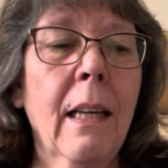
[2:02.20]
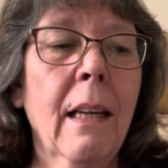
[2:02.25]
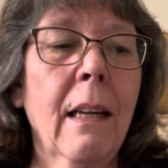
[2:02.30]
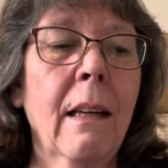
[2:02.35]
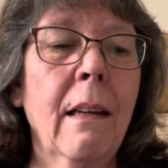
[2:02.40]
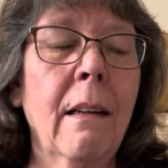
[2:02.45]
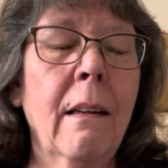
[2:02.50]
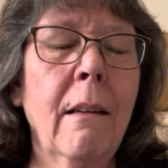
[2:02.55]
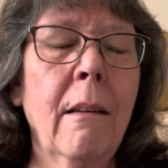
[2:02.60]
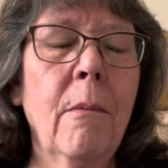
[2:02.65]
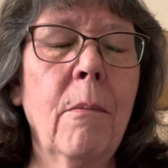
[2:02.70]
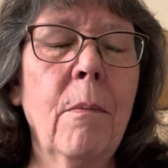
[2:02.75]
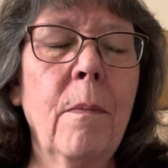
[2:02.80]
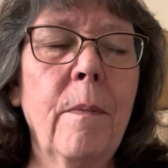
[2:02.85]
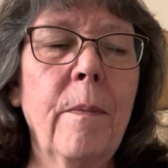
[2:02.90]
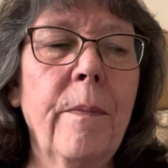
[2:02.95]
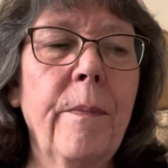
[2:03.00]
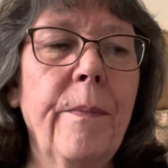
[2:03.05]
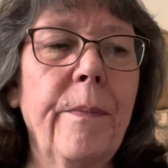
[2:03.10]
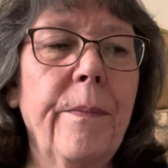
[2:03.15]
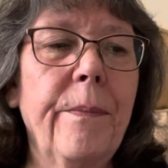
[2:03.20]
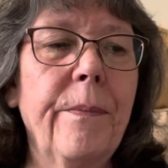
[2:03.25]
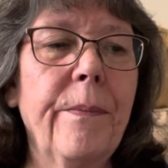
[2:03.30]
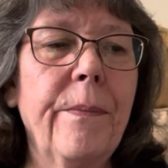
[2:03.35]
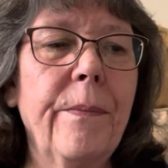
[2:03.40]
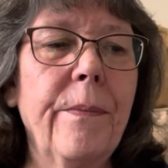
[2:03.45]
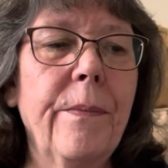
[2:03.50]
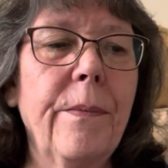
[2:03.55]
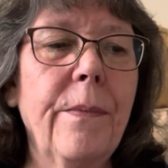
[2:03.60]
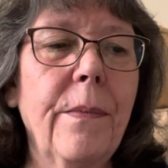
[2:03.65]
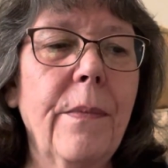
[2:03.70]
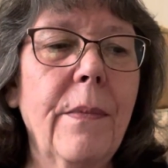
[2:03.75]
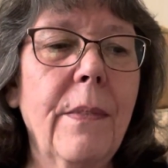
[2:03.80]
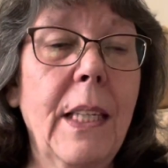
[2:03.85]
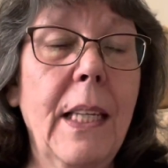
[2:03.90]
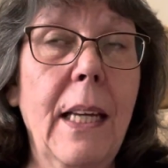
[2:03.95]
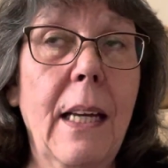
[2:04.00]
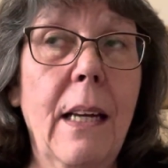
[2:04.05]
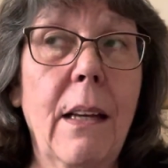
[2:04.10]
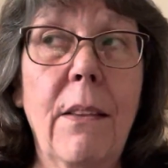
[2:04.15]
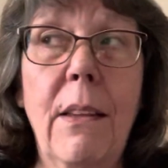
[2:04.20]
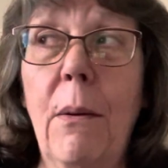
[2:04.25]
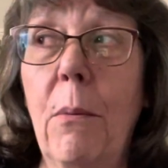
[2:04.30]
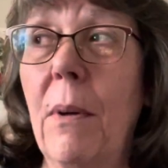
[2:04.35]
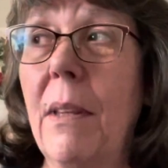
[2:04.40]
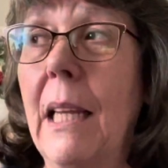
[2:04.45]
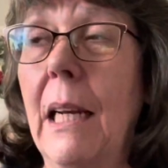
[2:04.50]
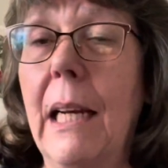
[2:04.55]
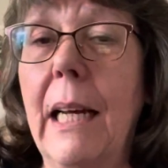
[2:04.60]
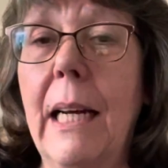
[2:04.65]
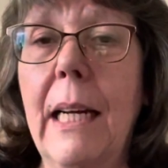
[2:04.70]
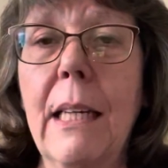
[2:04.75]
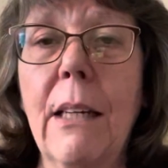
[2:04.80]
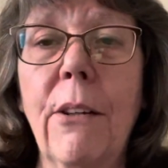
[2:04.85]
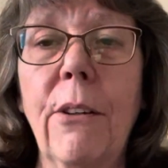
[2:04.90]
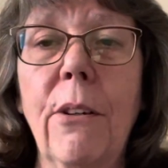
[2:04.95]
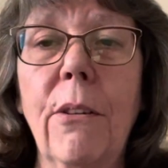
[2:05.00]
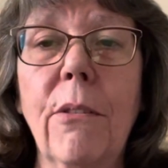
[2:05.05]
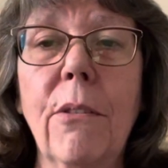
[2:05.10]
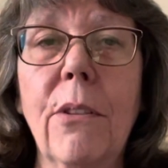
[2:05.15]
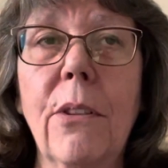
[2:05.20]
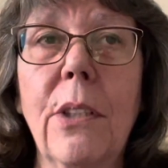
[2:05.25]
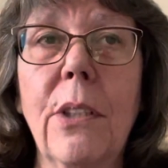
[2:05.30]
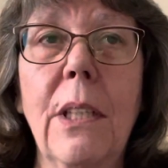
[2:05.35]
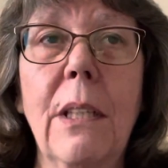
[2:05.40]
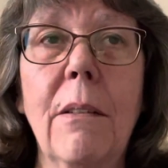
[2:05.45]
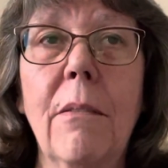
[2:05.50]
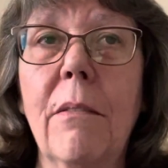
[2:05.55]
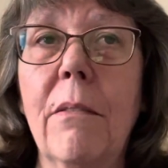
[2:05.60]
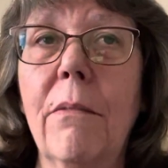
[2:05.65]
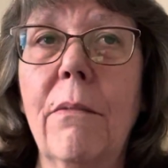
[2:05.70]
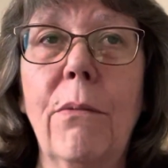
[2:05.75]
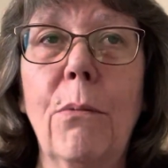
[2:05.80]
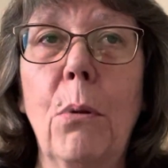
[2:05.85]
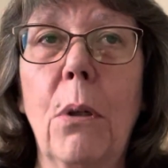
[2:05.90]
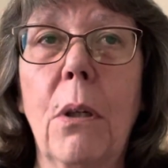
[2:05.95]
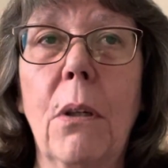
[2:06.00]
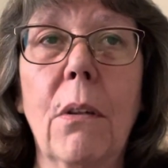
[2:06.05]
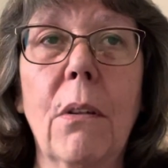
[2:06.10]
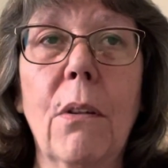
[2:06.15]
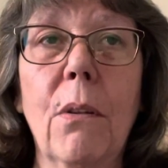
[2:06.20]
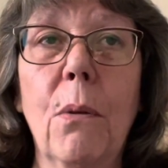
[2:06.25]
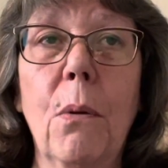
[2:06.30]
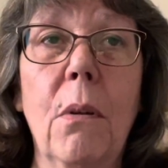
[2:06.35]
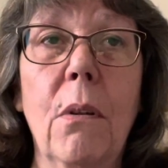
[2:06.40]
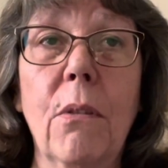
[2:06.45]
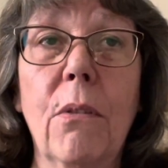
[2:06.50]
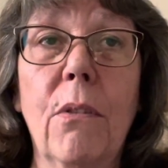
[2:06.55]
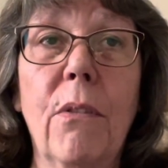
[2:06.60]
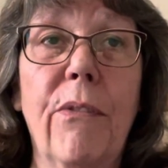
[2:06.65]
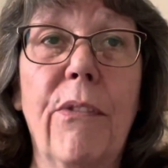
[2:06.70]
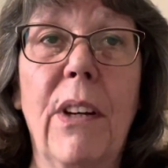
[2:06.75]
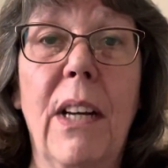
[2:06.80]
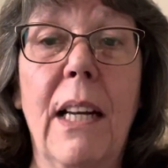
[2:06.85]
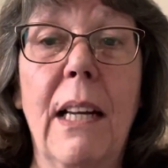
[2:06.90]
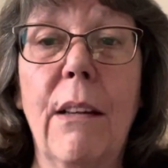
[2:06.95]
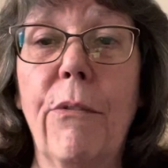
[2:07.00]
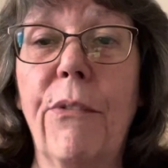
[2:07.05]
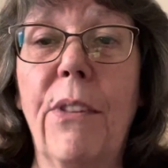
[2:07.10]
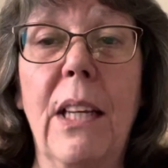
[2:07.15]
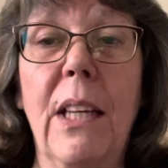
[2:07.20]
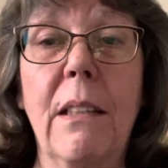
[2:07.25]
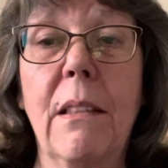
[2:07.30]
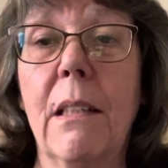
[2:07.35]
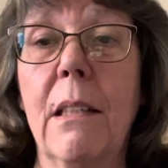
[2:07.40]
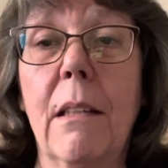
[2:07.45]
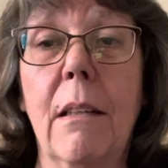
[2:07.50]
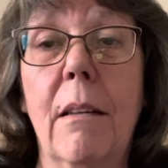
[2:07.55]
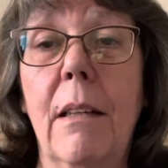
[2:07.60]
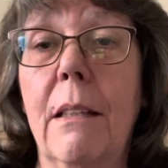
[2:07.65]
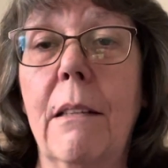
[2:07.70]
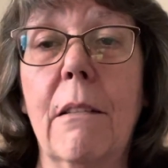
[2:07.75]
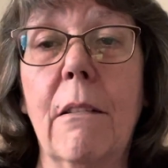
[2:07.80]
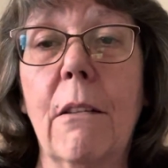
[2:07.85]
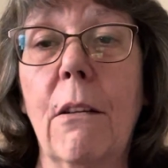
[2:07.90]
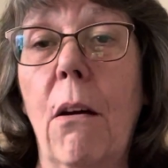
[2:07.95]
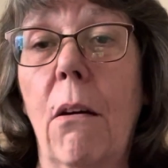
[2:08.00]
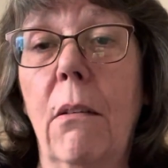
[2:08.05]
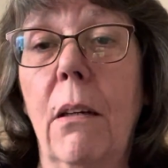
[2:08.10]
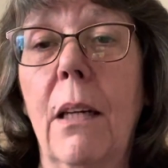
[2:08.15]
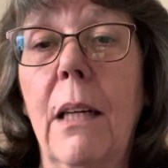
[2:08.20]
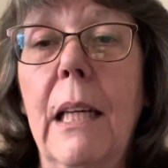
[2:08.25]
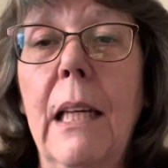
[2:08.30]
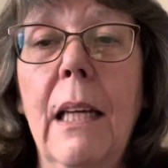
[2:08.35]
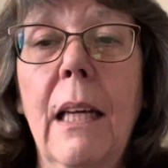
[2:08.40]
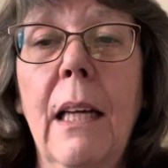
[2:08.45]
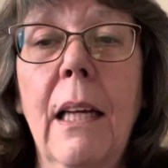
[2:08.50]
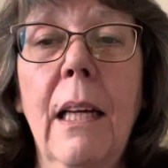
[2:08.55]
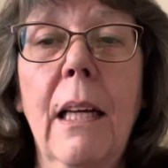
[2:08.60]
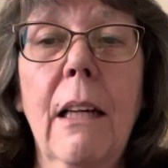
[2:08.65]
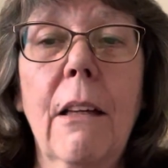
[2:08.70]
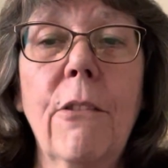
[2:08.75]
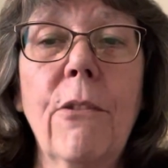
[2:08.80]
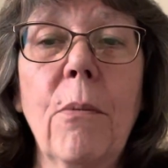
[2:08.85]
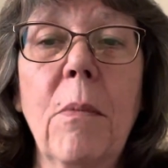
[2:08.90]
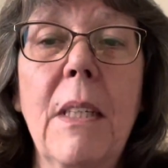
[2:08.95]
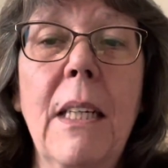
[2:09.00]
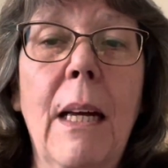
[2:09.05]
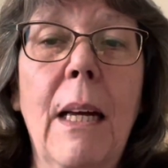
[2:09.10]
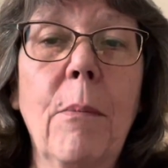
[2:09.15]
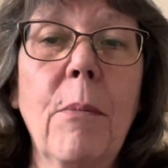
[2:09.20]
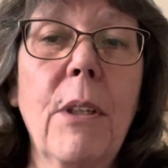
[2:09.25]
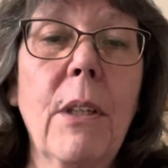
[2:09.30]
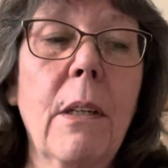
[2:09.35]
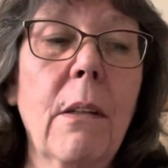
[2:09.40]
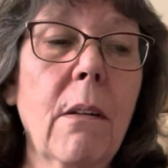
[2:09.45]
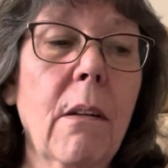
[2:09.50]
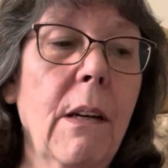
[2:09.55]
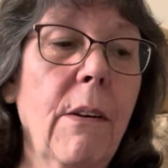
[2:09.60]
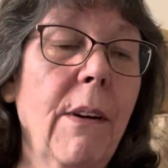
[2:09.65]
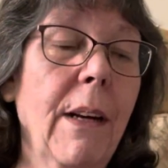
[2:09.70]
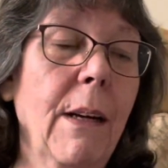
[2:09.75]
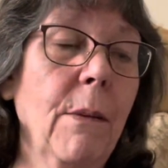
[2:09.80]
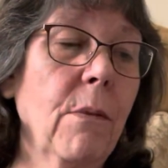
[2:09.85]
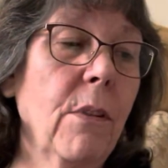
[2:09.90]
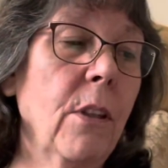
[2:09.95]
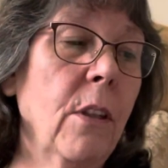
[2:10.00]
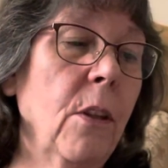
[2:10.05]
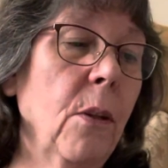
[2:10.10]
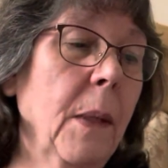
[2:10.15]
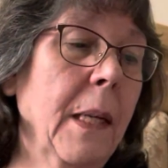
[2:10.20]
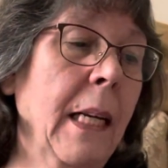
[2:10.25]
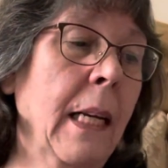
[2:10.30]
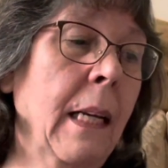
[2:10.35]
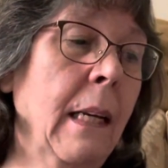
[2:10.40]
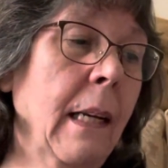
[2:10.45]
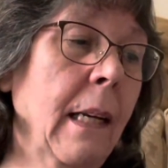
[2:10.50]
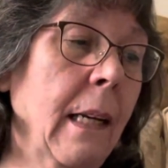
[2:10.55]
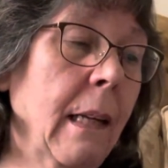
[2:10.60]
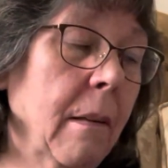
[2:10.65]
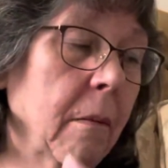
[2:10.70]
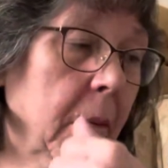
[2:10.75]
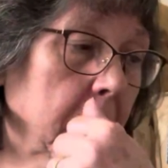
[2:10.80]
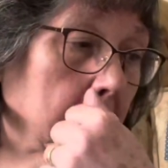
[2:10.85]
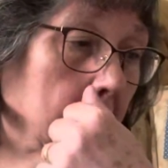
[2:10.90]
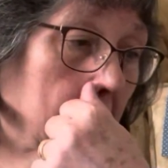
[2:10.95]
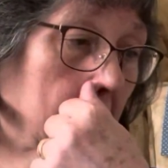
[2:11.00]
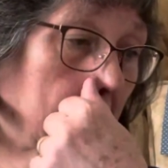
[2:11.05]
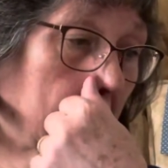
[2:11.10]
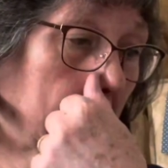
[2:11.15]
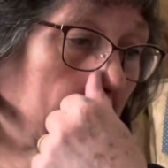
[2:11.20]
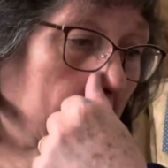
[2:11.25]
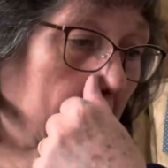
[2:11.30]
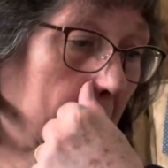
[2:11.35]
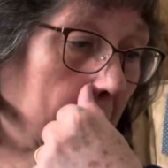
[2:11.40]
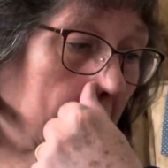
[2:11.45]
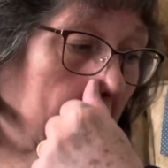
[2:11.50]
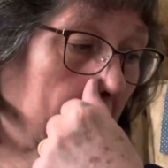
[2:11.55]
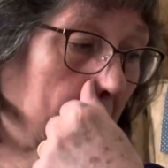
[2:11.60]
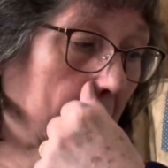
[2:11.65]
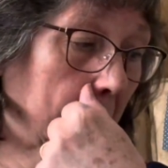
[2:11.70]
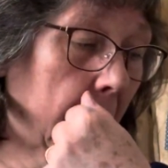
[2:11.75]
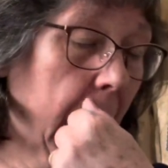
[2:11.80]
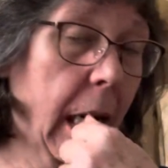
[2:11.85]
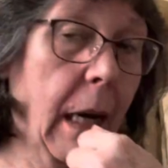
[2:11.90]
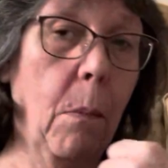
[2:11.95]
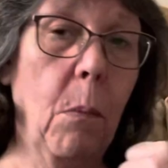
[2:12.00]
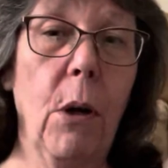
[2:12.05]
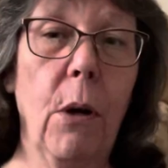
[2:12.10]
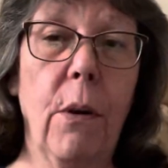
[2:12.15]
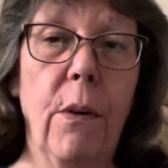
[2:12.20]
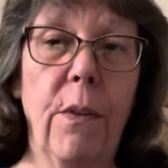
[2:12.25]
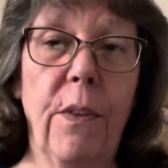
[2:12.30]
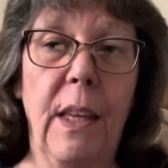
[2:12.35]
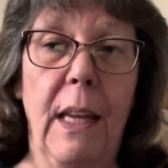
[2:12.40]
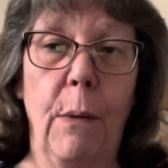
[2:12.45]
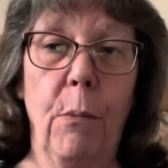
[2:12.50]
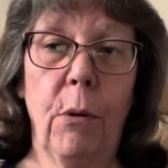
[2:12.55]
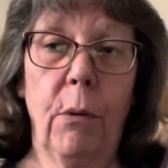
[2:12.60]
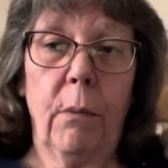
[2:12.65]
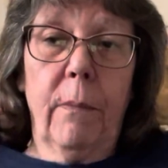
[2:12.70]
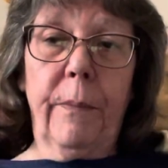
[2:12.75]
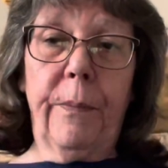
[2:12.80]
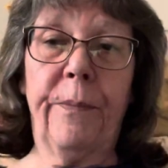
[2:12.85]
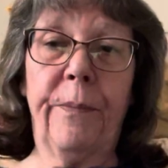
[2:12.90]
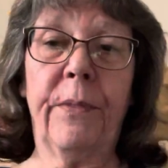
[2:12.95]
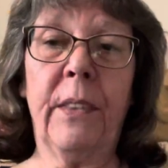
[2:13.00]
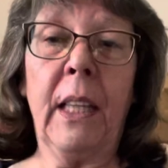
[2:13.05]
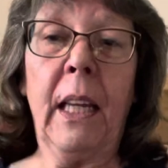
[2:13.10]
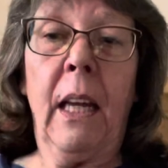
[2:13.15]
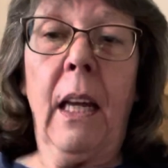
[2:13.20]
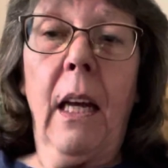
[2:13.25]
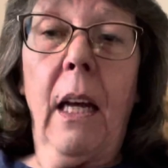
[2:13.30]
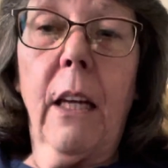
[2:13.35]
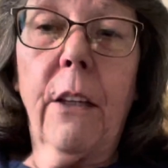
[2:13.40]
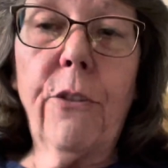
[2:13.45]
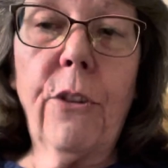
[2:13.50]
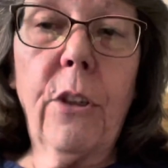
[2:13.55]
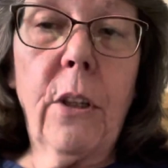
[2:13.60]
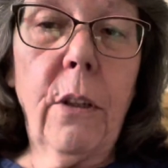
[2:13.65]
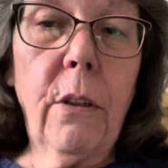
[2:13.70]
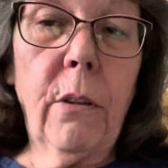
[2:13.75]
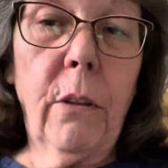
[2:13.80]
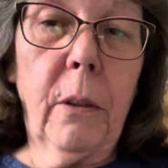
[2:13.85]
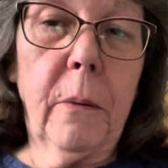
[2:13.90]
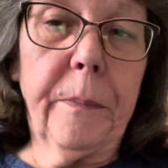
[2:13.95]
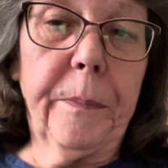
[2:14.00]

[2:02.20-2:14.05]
Yeah, and then when the light goes at, what, 4:45, that's it, it's gone. Sometimes I don't get round to doing any more on that one. So,